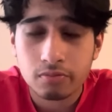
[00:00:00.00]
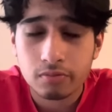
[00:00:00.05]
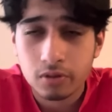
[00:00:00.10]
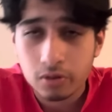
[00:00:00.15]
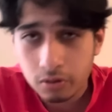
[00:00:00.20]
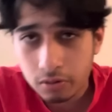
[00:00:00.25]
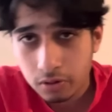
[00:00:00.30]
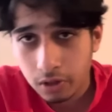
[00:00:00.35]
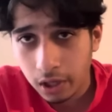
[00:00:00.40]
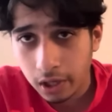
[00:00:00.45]

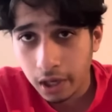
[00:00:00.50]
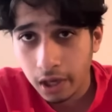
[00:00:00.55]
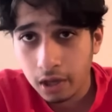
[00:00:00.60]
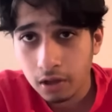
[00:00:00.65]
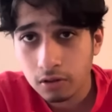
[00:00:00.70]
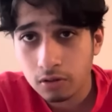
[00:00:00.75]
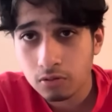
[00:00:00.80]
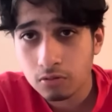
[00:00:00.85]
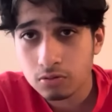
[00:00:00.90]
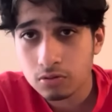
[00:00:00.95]
they
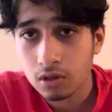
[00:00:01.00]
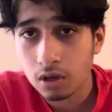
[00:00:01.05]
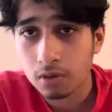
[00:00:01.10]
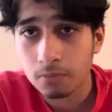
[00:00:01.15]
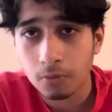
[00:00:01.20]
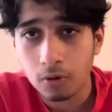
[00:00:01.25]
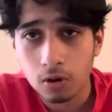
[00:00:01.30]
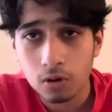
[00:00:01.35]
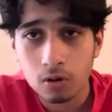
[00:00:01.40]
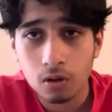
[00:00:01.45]
can't use a
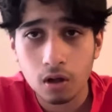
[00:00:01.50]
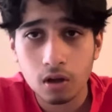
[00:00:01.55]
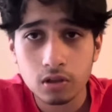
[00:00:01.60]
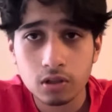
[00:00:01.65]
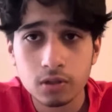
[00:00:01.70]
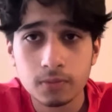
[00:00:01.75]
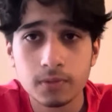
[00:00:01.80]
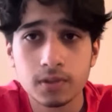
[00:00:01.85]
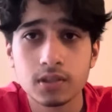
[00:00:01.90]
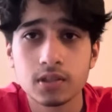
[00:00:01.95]
moral
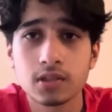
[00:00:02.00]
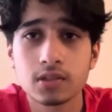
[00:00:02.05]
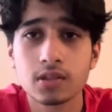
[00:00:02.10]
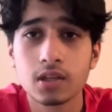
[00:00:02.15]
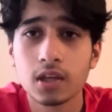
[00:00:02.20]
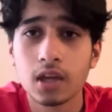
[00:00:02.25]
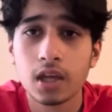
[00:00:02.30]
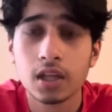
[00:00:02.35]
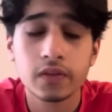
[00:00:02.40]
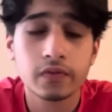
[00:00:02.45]
arguments because they
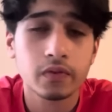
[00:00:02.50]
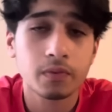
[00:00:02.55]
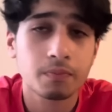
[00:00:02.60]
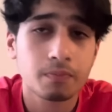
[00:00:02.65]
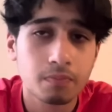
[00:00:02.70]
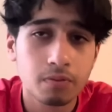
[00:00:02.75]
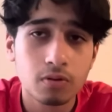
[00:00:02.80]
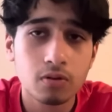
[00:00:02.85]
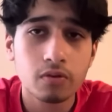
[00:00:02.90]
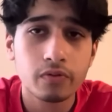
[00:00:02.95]
can't even
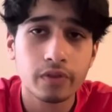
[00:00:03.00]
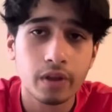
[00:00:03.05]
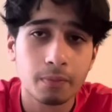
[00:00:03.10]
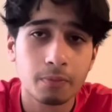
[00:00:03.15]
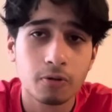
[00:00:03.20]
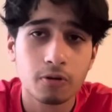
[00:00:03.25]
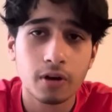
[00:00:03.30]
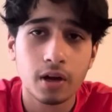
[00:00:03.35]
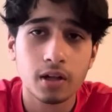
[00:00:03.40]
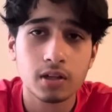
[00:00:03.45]
prove that
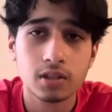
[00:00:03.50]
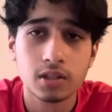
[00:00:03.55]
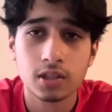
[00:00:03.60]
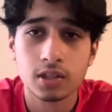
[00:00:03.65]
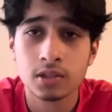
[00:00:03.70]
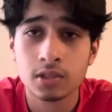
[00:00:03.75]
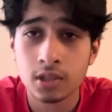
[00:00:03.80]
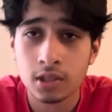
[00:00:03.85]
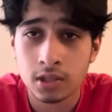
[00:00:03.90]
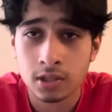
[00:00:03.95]
morality
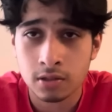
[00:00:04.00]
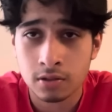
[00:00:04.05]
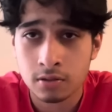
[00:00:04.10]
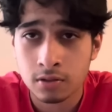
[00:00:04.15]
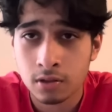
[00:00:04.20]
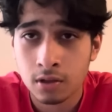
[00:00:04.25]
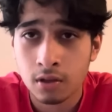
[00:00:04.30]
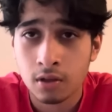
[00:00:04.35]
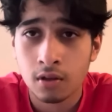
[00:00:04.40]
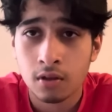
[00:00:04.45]
exists
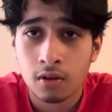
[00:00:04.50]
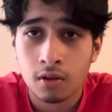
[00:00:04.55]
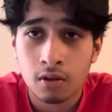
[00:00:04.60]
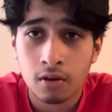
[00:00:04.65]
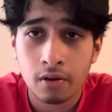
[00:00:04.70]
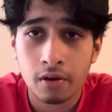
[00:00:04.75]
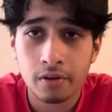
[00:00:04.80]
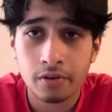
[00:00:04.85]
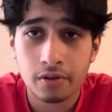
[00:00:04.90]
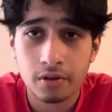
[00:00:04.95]

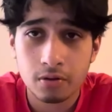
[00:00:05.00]
on their